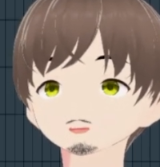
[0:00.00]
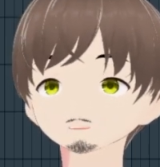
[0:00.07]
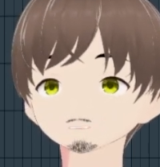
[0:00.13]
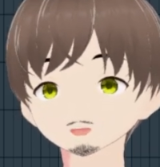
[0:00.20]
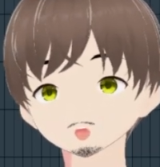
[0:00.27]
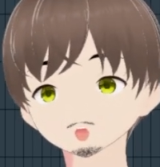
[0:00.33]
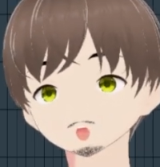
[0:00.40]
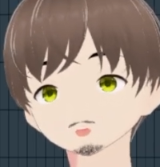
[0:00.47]

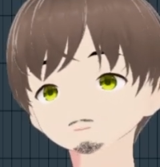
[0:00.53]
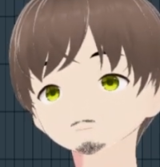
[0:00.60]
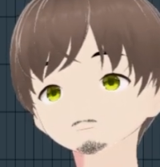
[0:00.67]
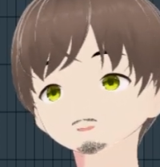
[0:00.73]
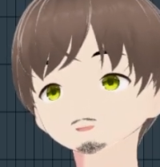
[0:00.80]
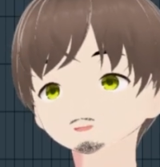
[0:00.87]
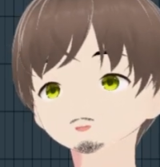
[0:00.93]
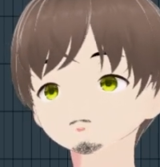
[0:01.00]
So
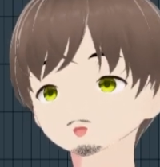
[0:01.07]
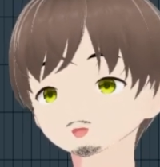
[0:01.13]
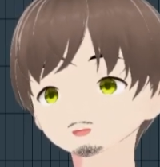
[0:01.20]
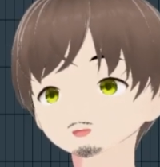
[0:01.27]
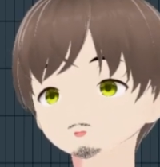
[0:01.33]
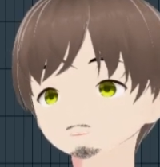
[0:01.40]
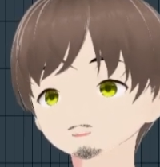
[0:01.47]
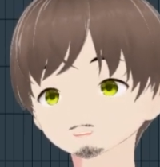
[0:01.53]
if you want to
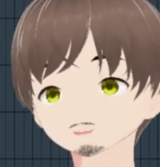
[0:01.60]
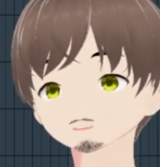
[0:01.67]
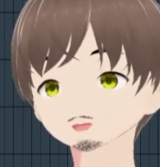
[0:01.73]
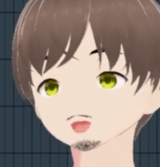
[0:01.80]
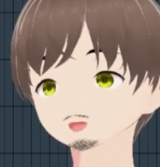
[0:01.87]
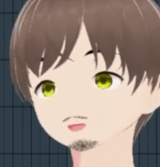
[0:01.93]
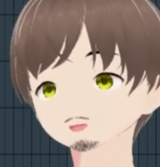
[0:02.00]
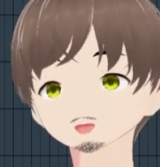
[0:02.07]
use this, I
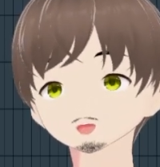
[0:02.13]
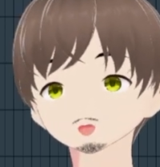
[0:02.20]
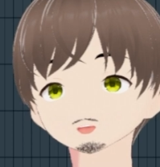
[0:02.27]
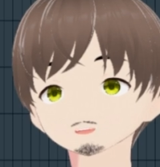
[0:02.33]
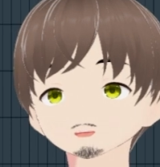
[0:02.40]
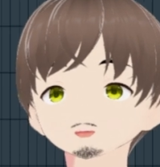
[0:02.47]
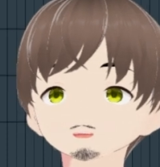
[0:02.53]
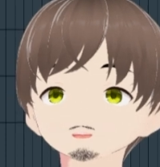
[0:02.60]
recommend
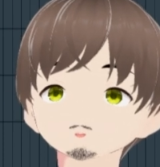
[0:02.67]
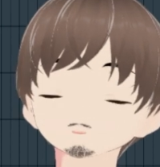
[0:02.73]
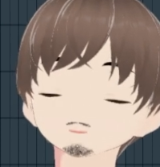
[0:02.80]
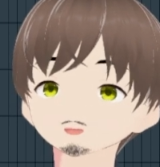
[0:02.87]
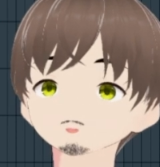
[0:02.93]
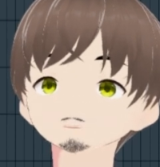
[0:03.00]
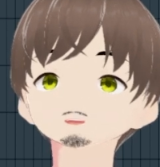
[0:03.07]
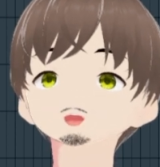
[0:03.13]
it. If you want to
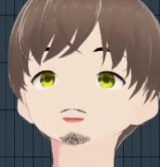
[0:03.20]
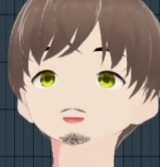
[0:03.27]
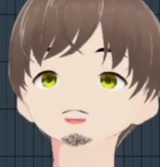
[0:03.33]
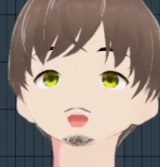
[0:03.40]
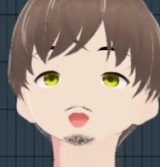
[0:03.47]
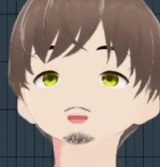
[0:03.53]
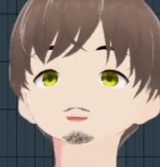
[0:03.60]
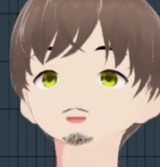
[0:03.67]
use
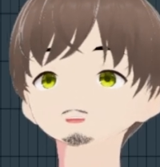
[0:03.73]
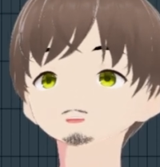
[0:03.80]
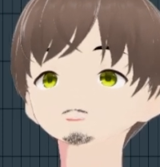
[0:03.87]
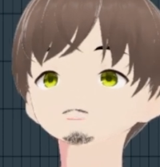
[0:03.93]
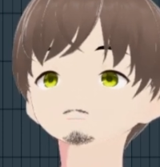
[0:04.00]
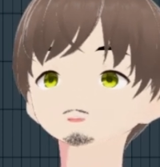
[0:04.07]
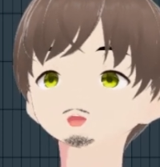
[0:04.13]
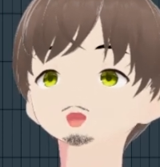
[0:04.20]
Soundgoodizer
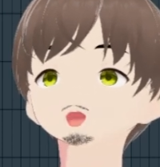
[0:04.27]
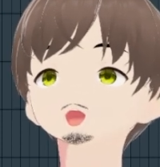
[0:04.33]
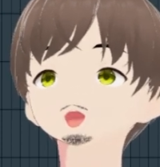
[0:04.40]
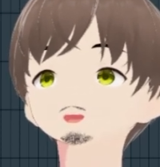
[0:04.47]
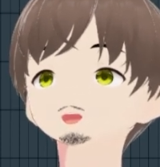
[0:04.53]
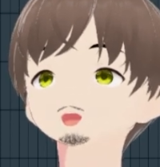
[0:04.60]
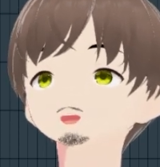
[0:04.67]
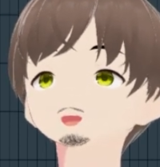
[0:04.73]

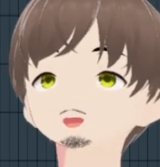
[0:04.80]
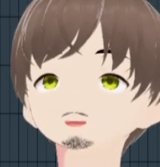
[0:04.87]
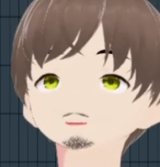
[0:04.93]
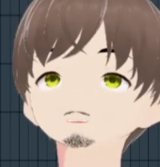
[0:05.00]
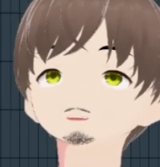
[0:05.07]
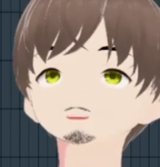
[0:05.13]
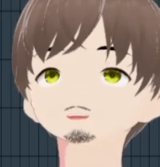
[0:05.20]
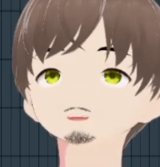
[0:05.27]
on, I think it's
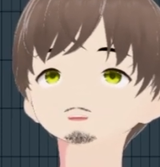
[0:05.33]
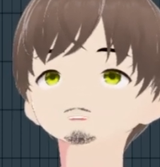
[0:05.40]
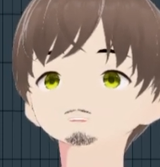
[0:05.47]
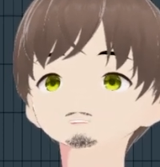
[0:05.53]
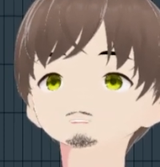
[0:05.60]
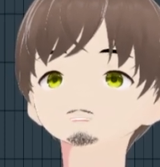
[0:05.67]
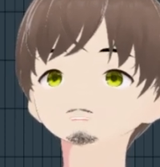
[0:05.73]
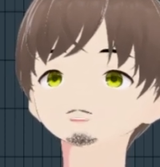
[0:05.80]
letter
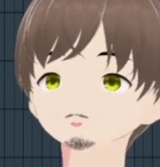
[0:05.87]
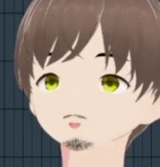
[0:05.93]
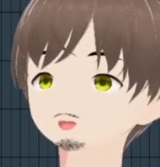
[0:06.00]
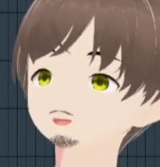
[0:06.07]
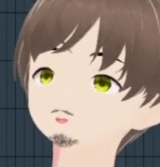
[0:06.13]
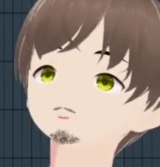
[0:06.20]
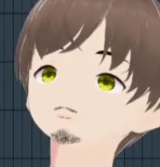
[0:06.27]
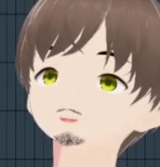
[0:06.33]
A, you can
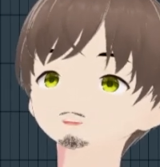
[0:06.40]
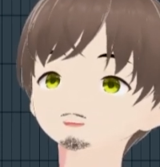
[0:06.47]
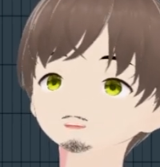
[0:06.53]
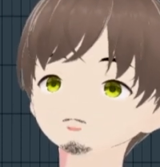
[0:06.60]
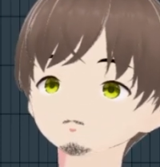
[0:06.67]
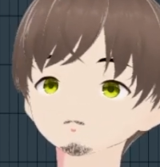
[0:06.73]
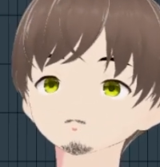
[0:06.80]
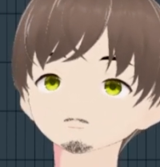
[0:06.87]
use that
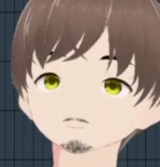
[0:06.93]
too.